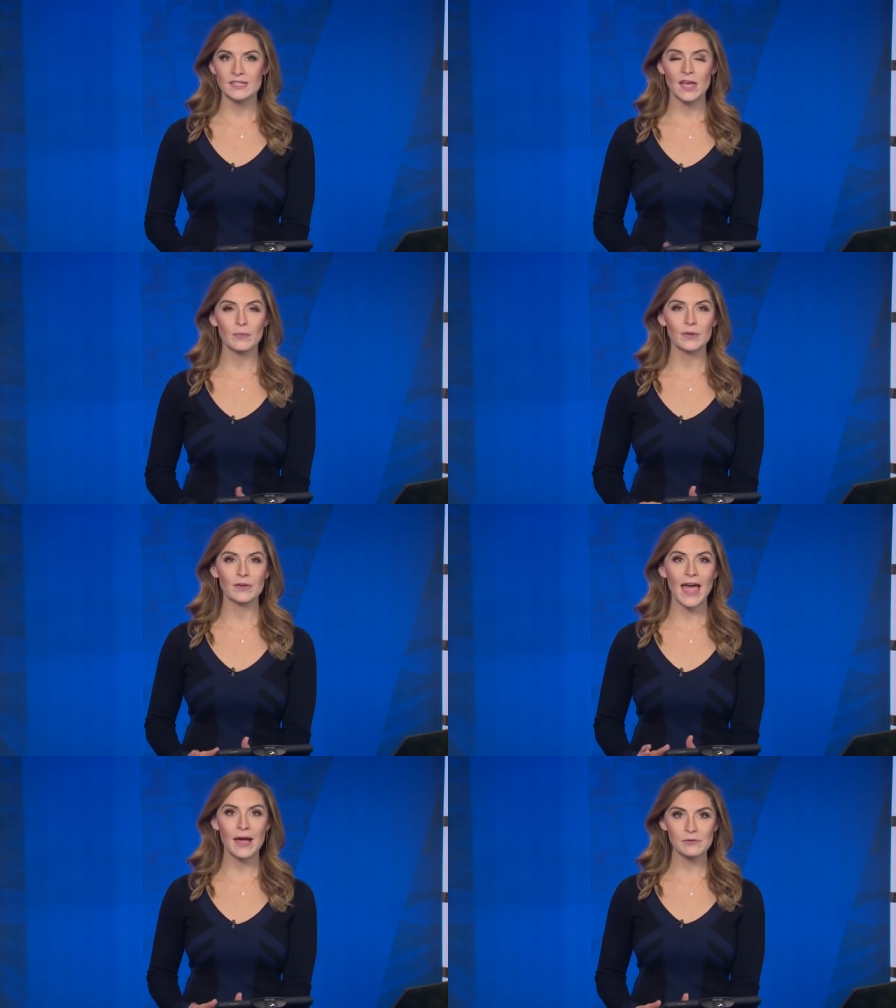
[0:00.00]
to help
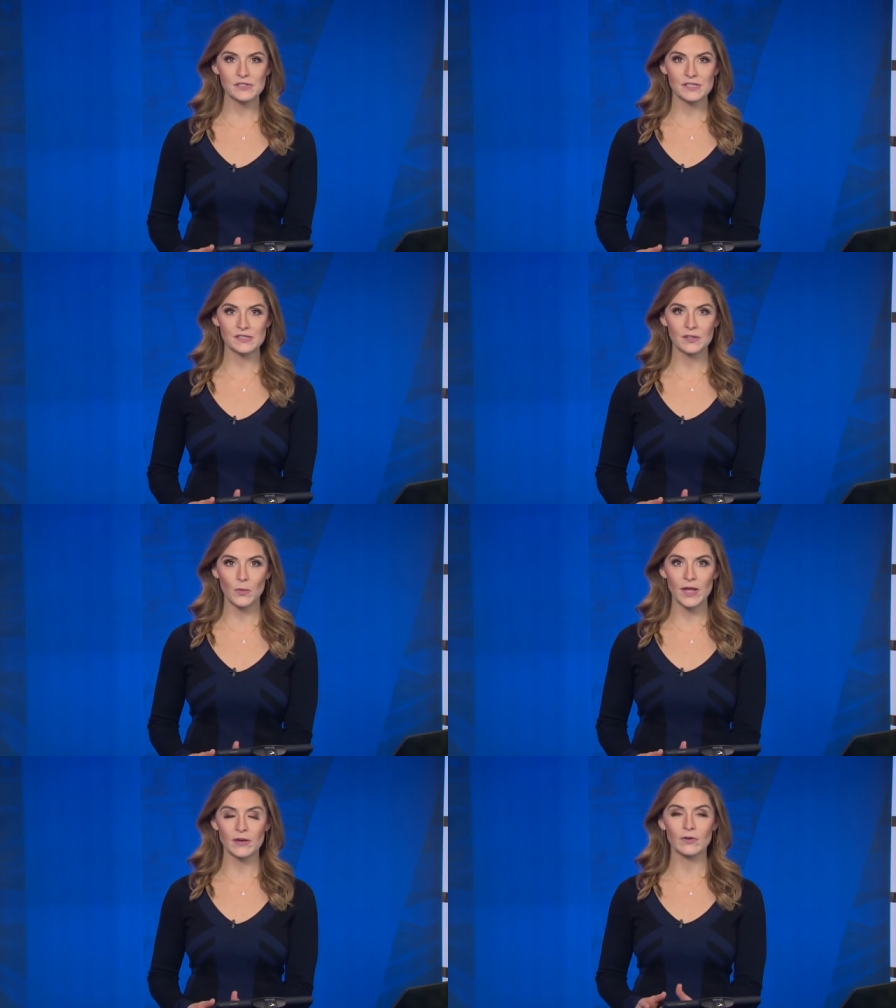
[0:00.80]
build houses in
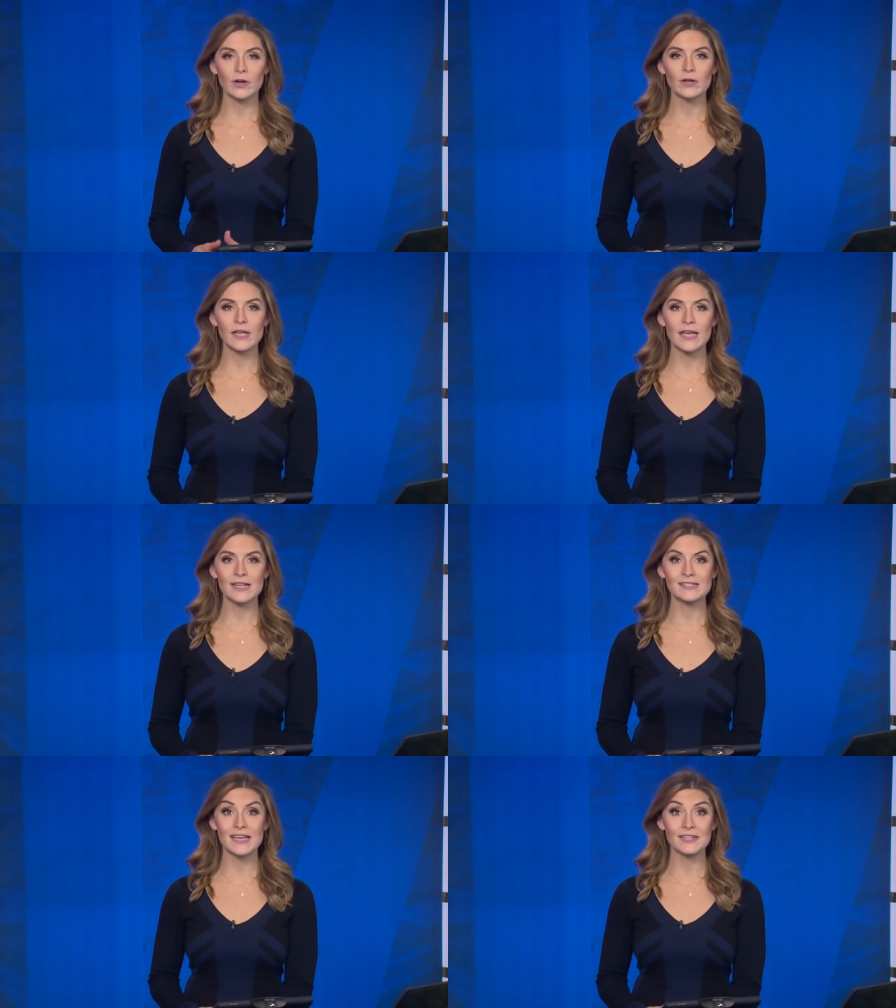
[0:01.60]
the wake of
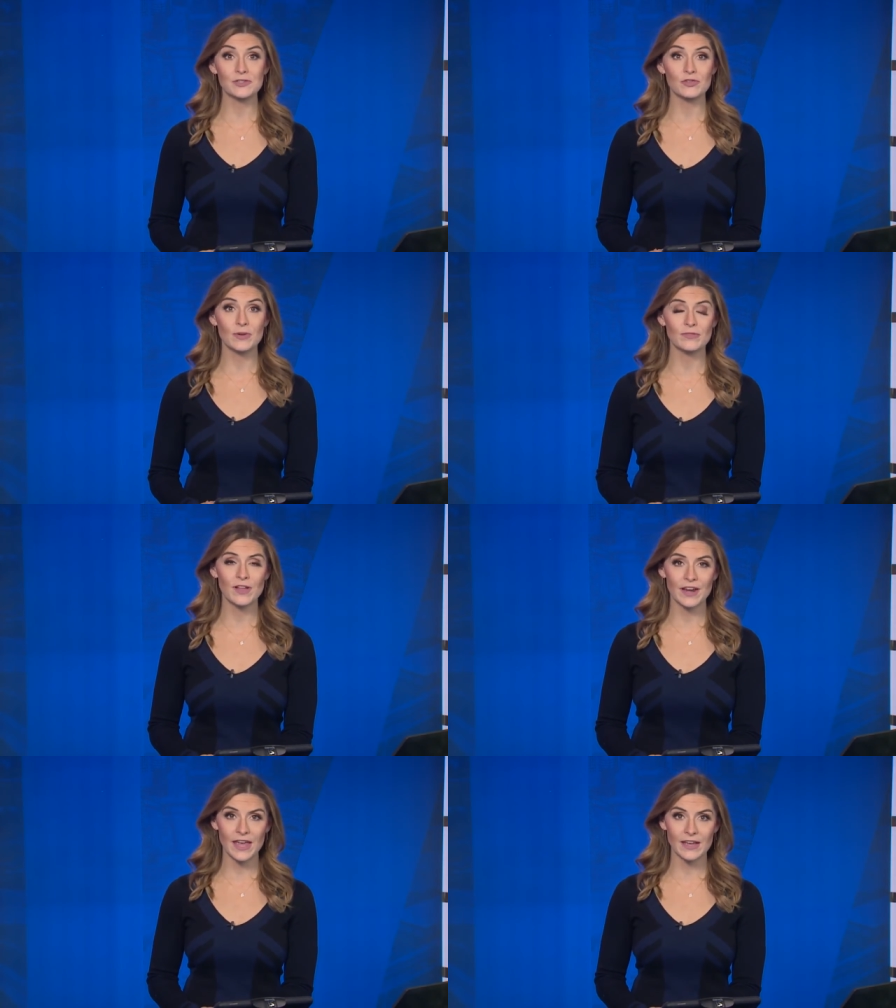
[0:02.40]
hurricanes and extreme
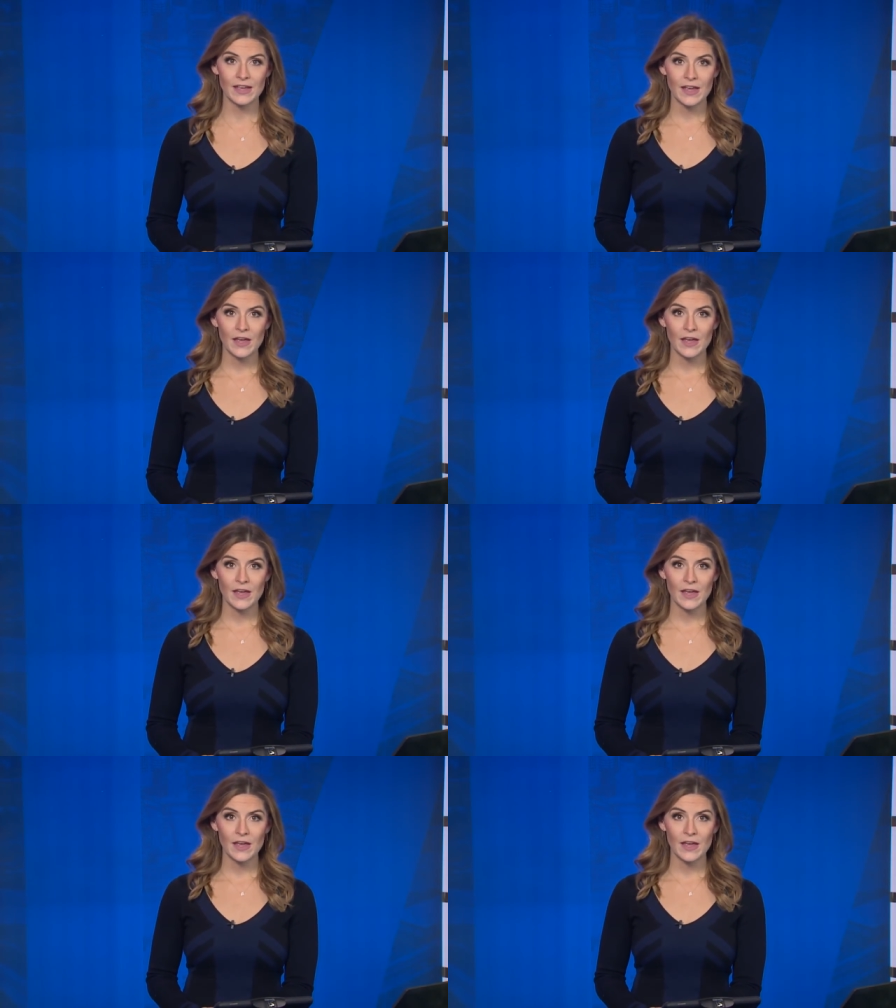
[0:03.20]
flooding.